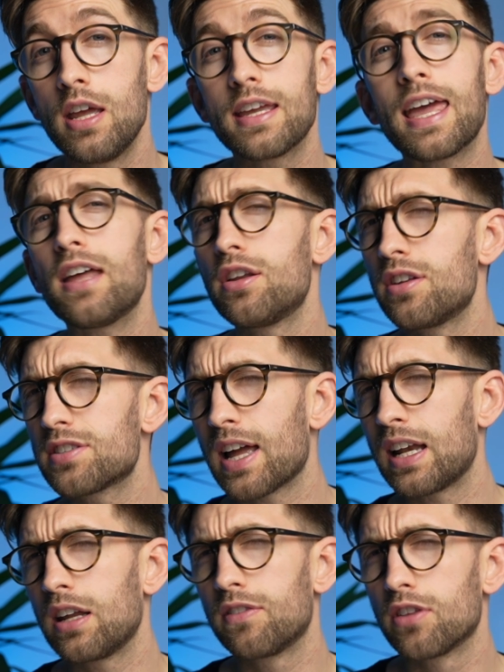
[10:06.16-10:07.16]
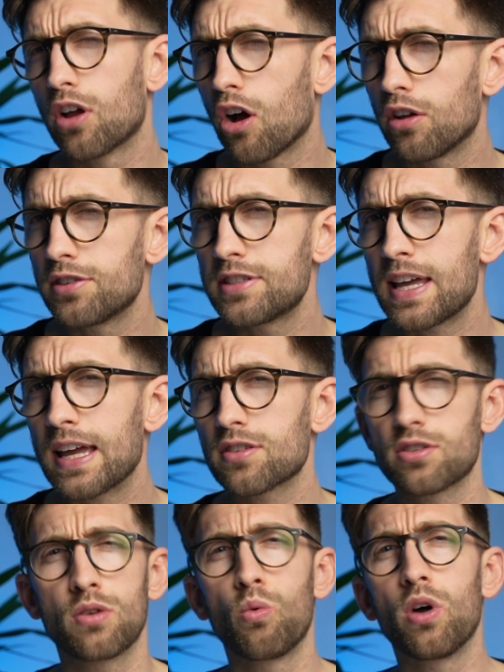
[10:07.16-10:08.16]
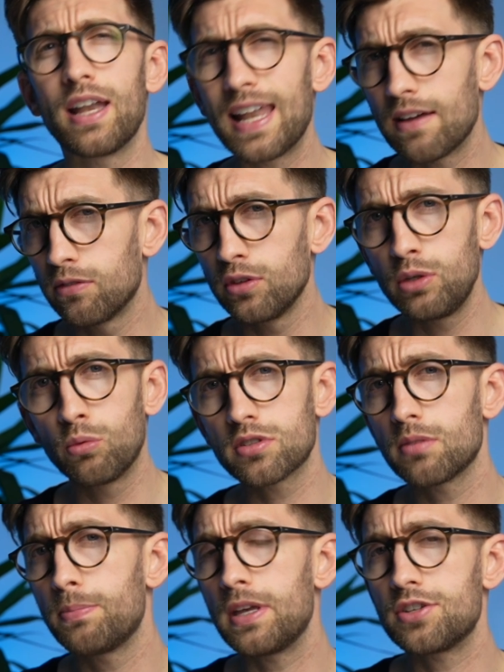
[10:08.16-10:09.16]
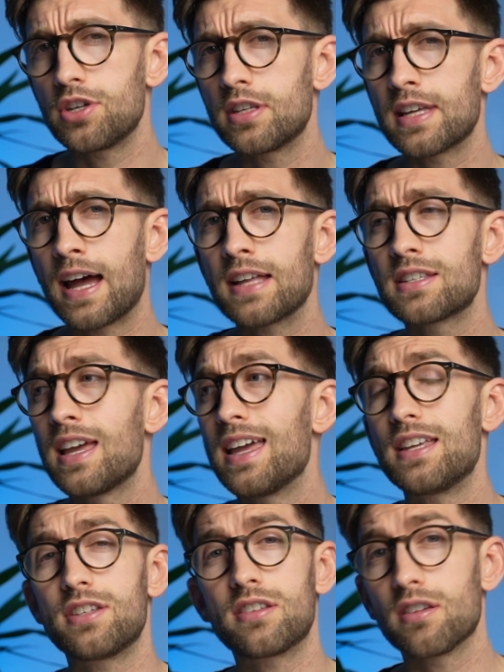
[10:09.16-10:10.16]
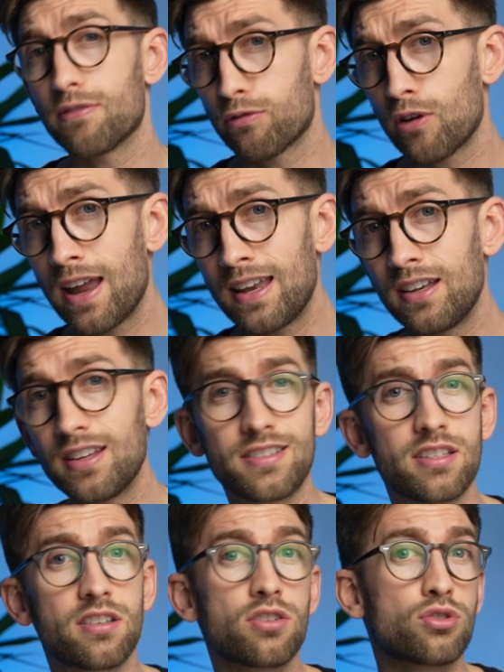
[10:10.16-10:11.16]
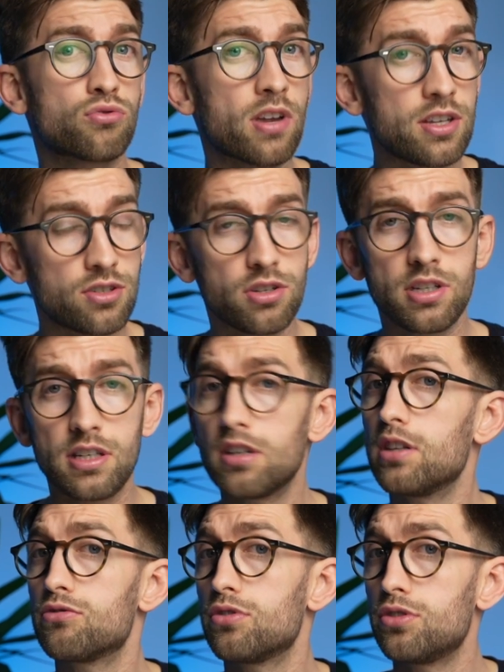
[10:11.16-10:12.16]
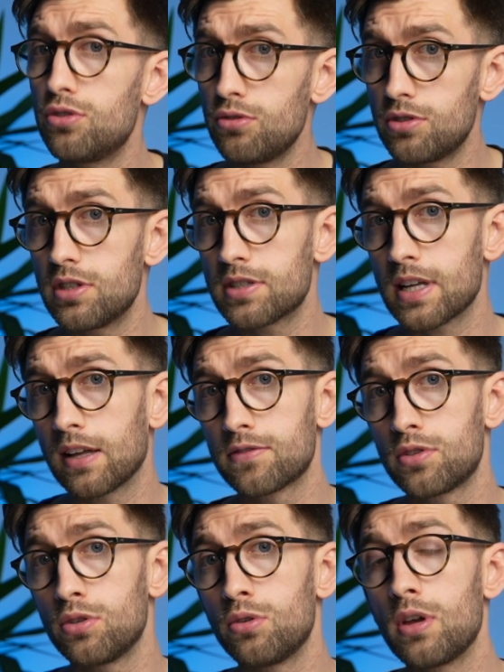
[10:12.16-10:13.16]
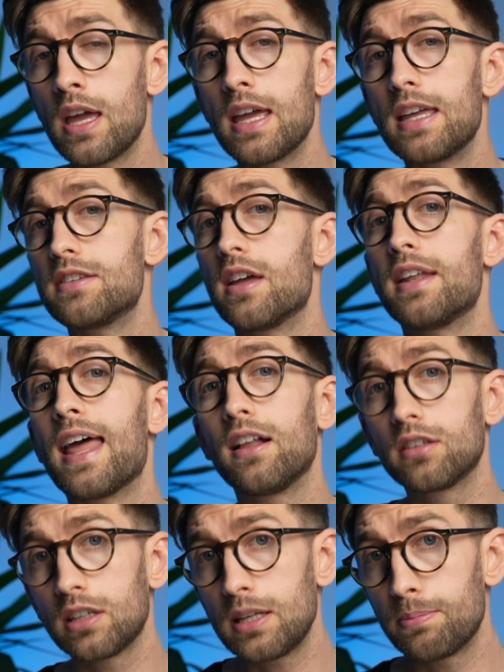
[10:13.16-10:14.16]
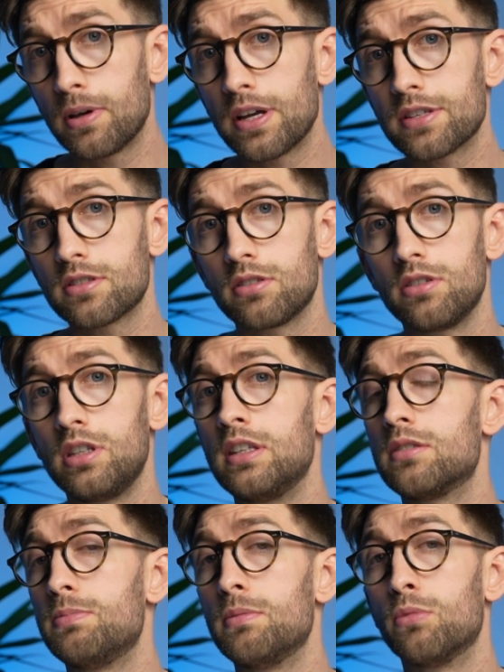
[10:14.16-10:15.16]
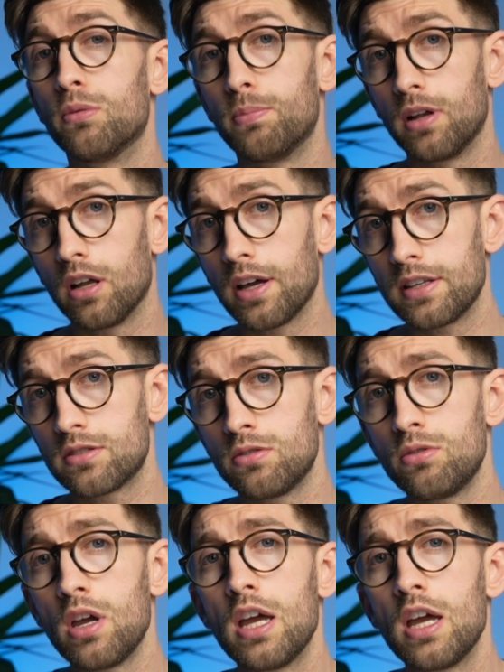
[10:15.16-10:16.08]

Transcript: Get an understanding of the context context. So what level you want to pitch it at. Is it a friend? Is it a stranger you need to introduce yourself to? Is it an elderly person that you need to be more polite to?